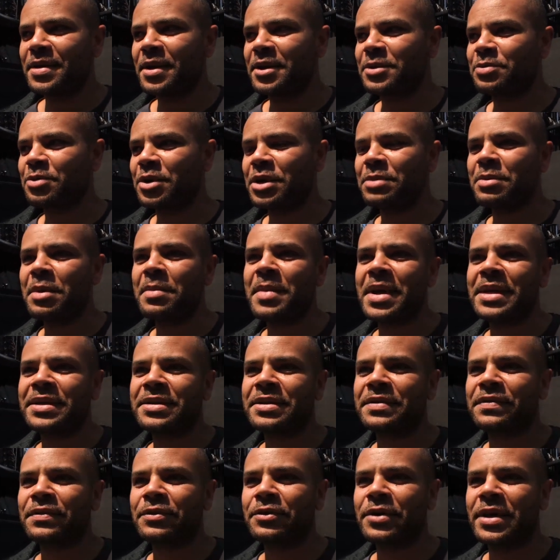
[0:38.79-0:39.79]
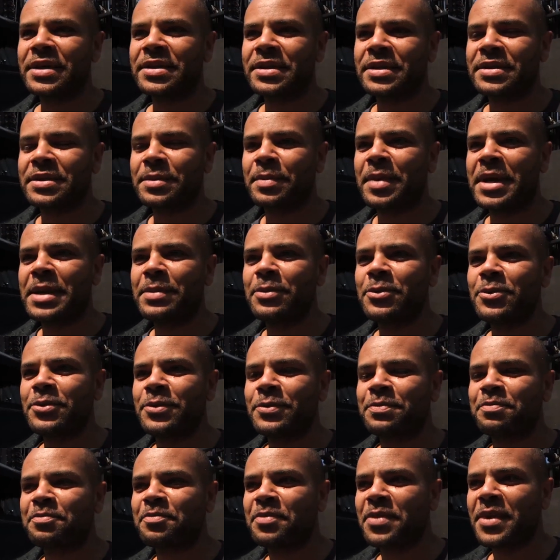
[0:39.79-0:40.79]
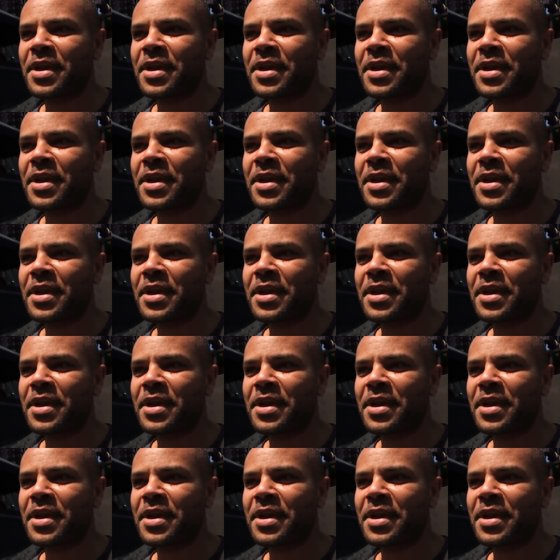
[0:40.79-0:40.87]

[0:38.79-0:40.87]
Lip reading: that's pretty momentous for us as a people. And